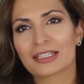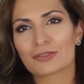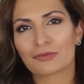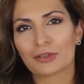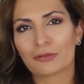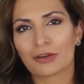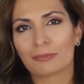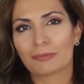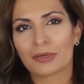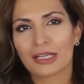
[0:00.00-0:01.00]
this
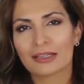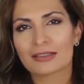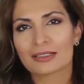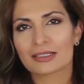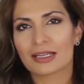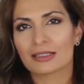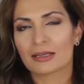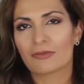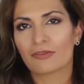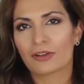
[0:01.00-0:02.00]
floral prints, that
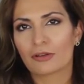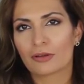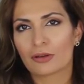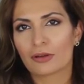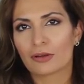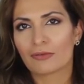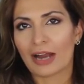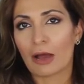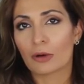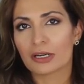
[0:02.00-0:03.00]
the
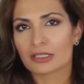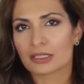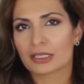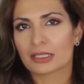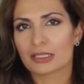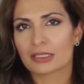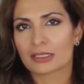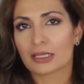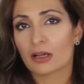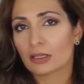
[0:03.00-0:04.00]
flowers on it
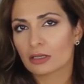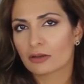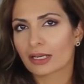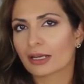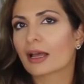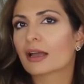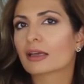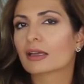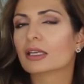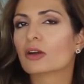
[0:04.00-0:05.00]
is not looking
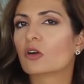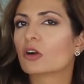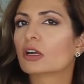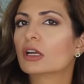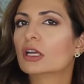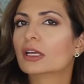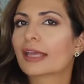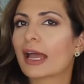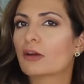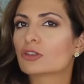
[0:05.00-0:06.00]
like your
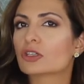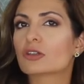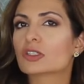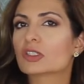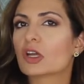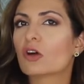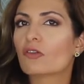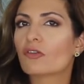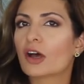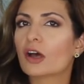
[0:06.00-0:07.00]
couch or
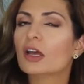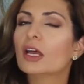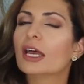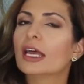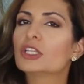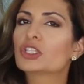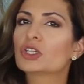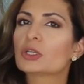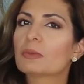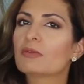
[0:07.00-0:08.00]
sofa. It
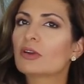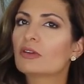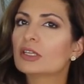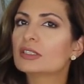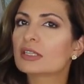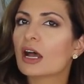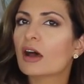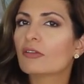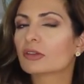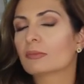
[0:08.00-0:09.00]
should be very
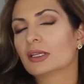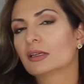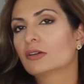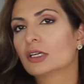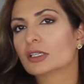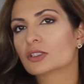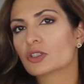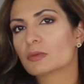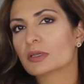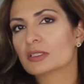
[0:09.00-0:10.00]
soft, the materials
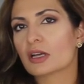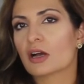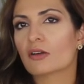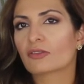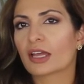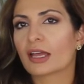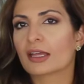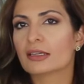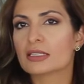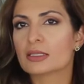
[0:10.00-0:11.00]
should be soft,
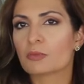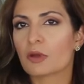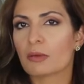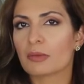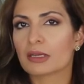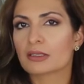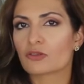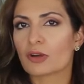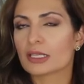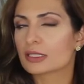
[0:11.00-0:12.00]
and these bohemian
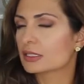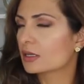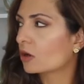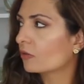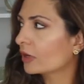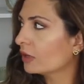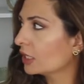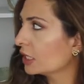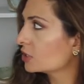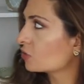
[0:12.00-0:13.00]
dresses are
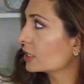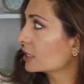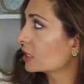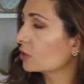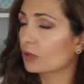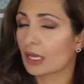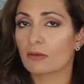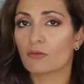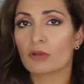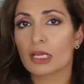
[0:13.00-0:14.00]
very interesting. You
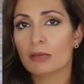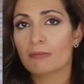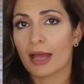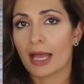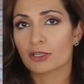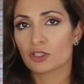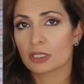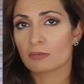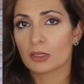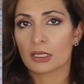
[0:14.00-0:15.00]
can really match
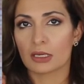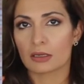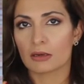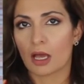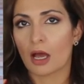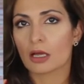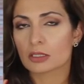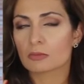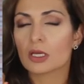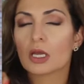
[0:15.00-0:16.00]
them in
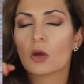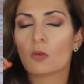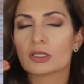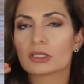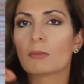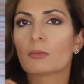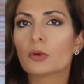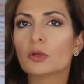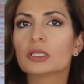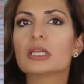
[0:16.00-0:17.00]
autumn with some
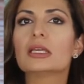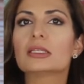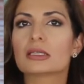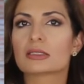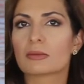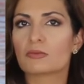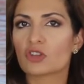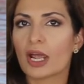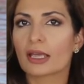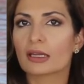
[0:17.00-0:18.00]
booties and some
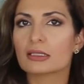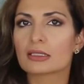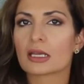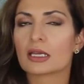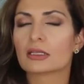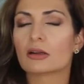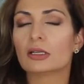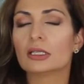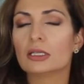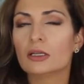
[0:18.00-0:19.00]
jackets. They
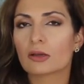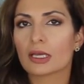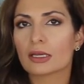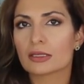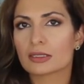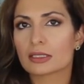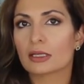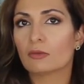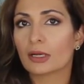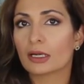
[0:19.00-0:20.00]
are looking
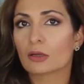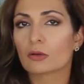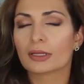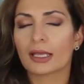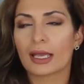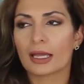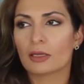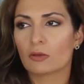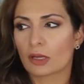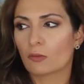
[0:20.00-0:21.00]
still very good,
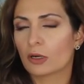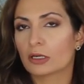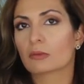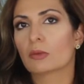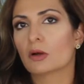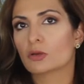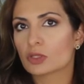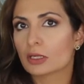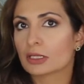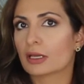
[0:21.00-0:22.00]
and you can wear them
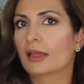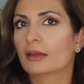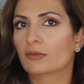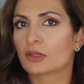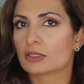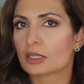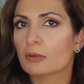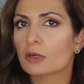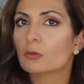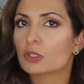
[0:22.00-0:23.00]
also at the end of the
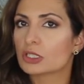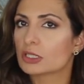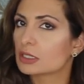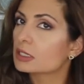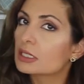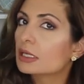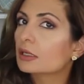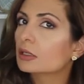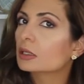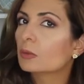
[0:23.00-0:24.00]
summer, which is
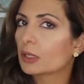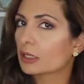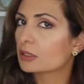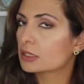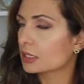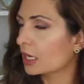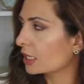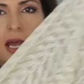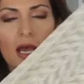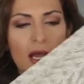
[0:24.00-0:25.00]
still the weather is
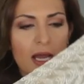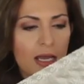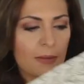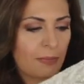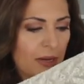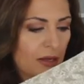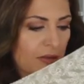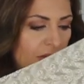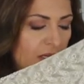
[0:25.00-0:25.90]
nice. I bought